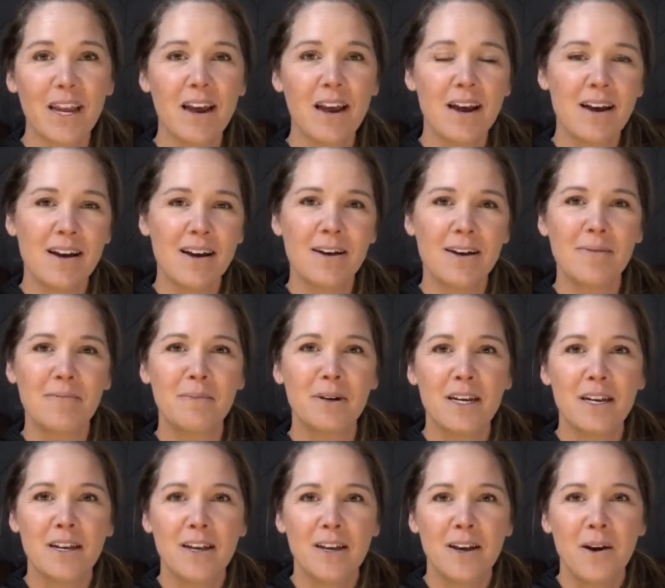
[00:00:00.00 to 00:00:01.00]

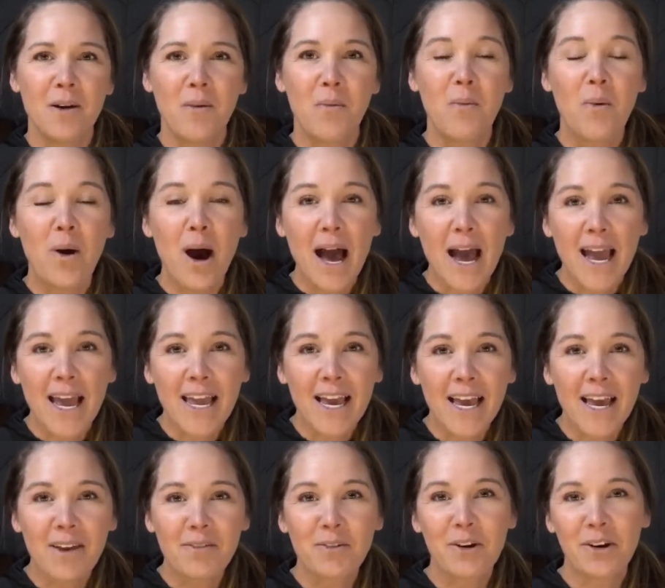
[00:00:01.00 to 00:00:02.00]
why
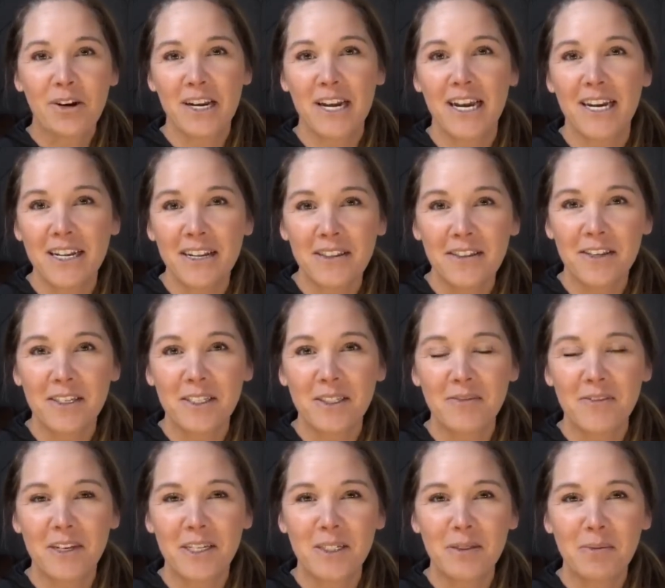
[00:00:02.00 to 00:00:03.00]
I've created this
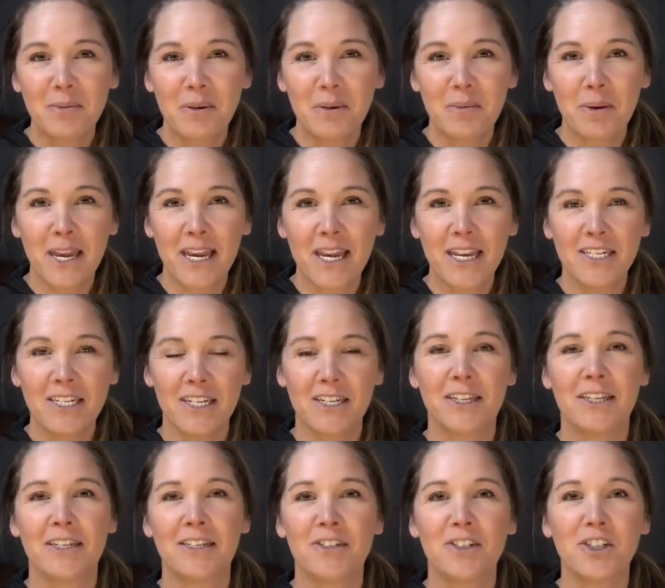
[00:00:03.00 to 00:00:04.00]
Facebook page and
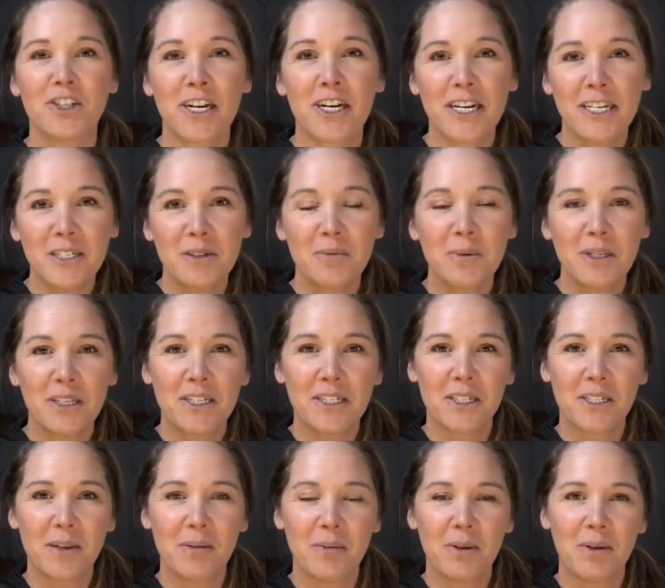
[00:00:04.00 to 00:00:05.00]
then trying to build this
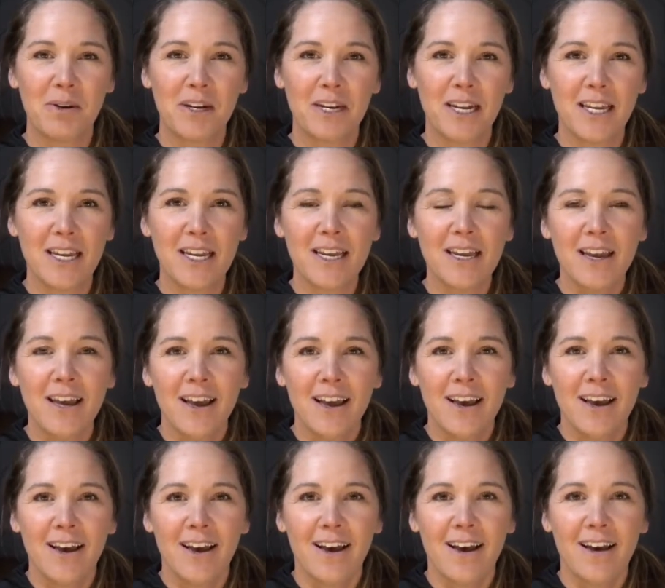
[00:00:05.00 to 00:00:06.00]
community.
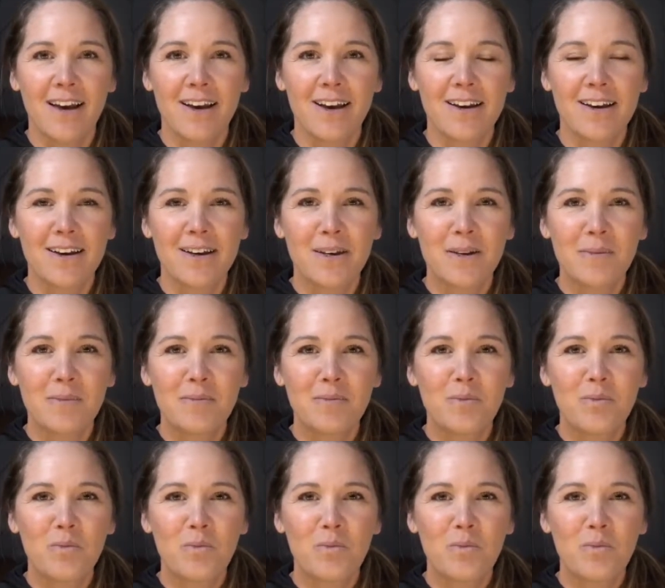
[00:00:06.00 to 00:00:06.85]
80%